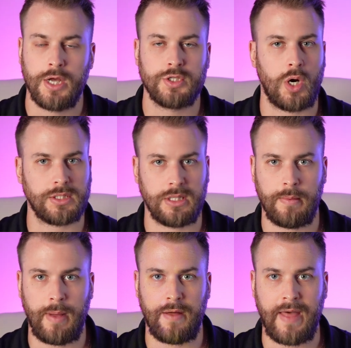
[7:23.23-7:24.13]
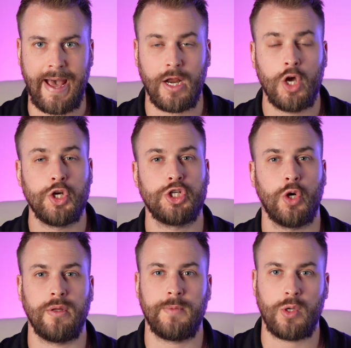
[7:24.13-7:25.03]
talk to them about that,
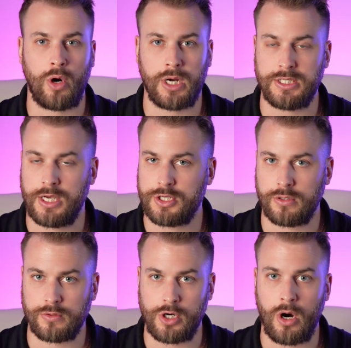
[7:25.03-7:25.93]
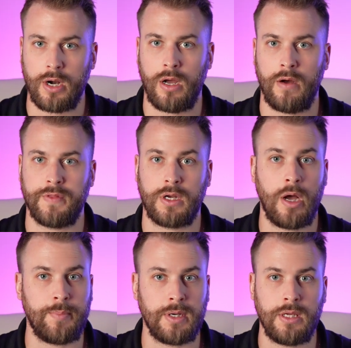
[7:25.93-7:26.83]
show them the organizational chart of the
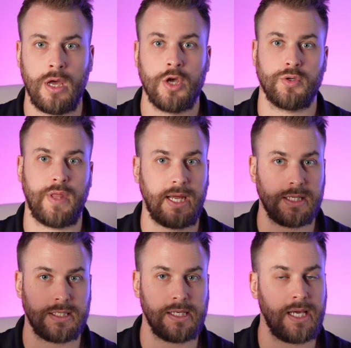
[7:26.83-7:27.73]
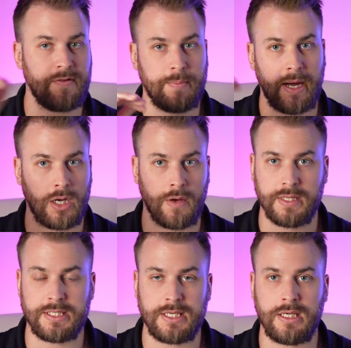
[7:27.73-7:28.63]
company so they could see everybody on
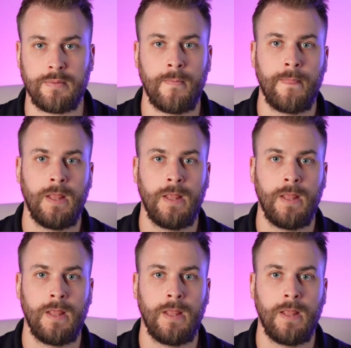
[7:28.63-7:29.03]
the team,